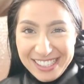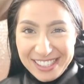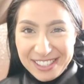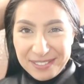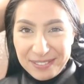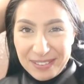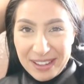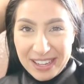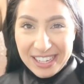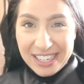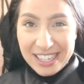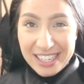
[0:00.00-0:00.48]

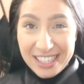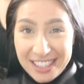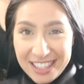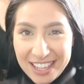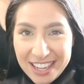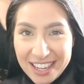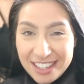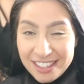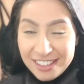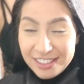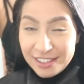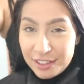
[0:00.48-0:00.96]
So
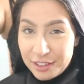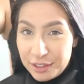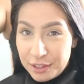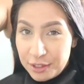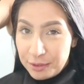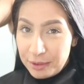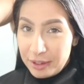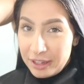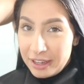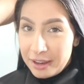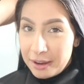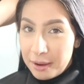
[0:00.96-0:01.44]
Blanquita is
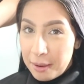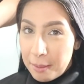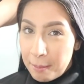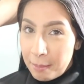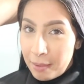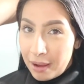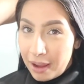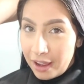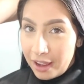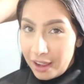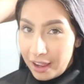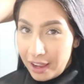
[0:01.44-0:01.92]
doing
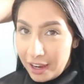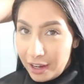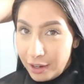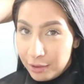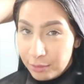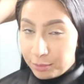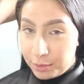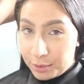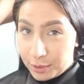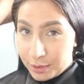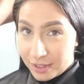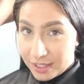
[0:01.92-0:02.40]
my
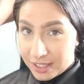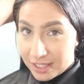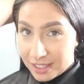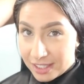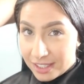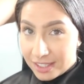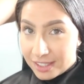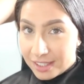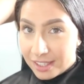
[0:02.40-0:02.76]
roots.